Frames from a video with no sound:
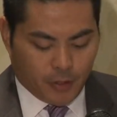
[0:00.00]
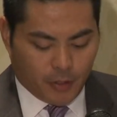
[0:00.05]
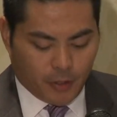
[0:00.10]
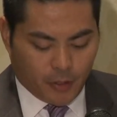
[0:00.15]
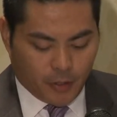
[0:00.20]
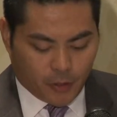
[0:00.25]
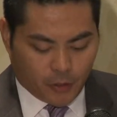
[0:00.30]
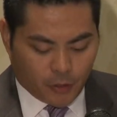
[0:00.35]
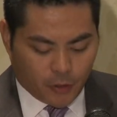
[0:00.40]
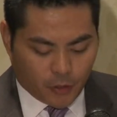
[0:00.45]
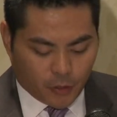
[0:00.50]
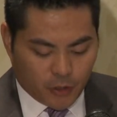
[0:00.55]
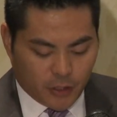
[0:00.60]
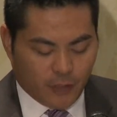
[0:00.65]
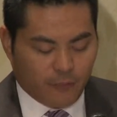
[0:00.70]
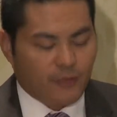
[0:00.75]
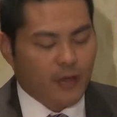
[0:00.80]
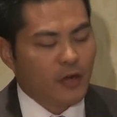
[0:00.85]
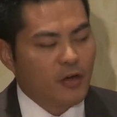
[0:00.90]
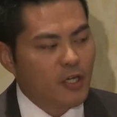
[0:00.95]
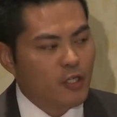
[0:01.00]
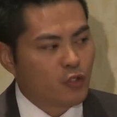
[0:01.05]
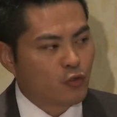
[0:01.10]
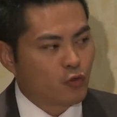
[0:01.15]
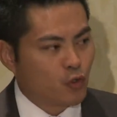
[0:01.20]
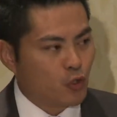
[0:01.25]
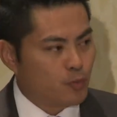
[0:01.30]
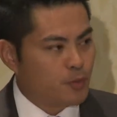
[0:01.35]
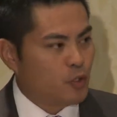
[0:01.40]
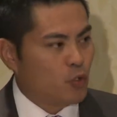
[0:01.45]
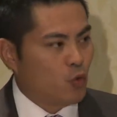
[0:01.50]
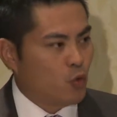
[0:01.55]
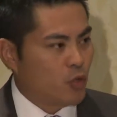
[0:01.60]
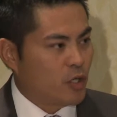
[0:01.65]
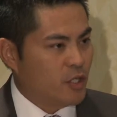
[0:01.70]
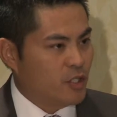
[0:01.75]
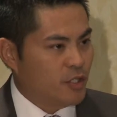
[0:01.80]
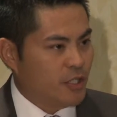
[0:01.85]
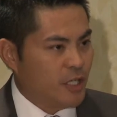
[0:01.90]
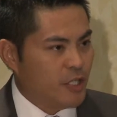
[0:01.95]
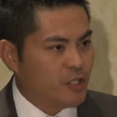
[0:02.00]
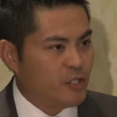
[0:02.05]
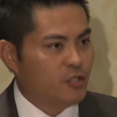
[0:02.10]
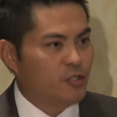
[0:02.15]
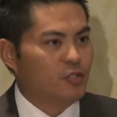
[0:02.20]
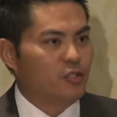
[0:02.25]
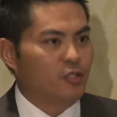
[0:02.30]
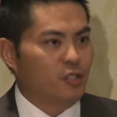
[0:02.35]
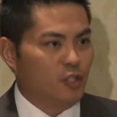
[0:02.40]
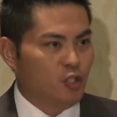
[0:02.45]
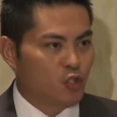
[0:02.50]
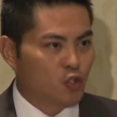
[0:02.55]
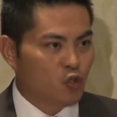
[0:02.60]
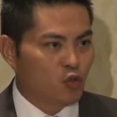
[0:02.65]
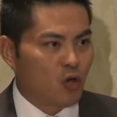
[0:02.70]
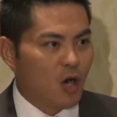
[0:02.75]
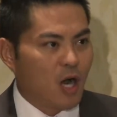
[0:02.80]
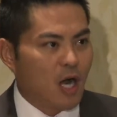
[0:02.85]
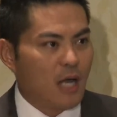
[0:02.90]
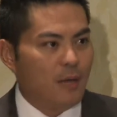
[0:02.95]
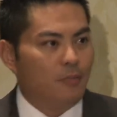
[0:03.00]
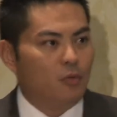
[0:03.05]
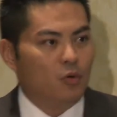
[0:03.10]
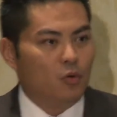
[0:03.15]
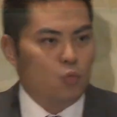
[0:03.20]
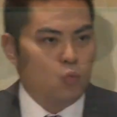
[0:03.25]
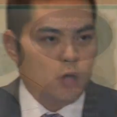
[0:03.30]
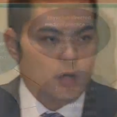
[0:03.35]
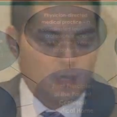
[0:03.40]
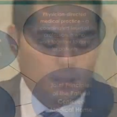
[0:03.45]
you'll see various groups and organizations describe what